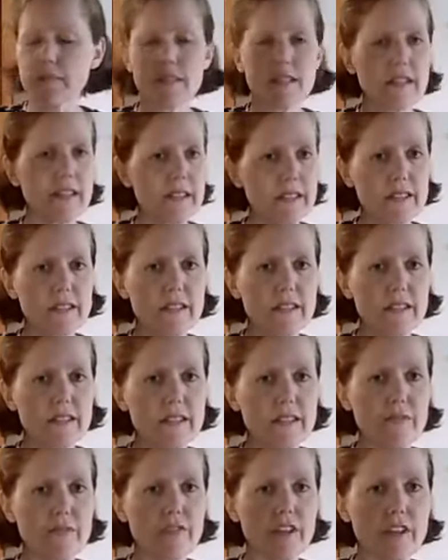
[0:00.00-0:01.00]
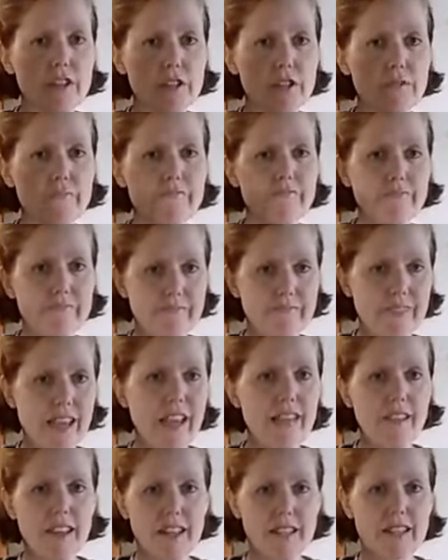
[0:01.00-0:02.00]
Stick this in the fridge,
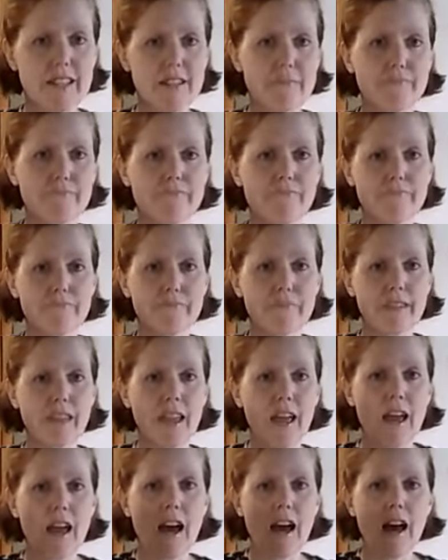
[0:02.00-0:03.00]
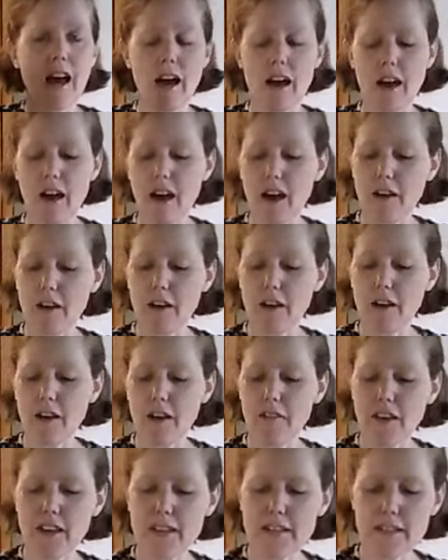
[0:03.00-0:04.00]
and that's it.
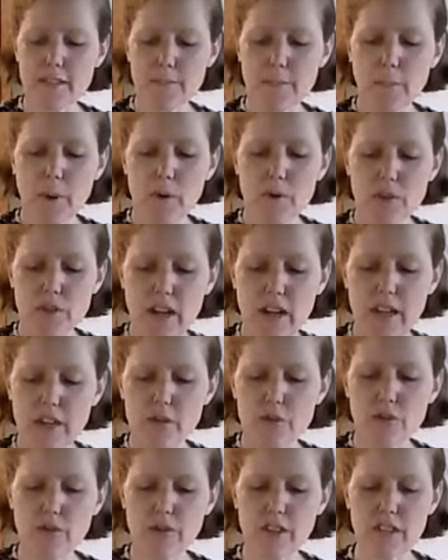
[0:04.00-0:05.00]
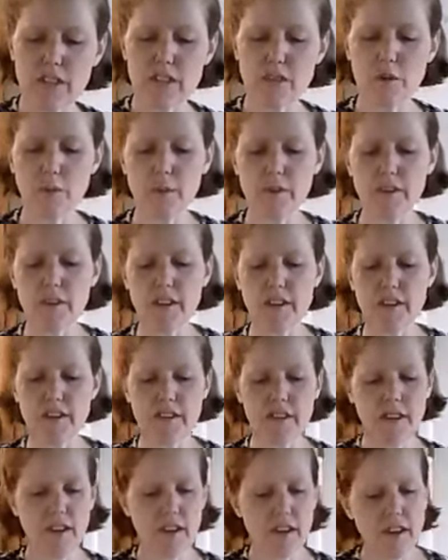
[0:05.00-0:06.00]
That's the most I usually do with
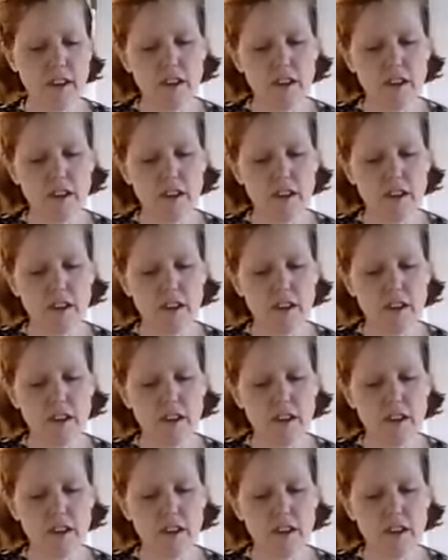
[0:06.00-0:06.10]
it.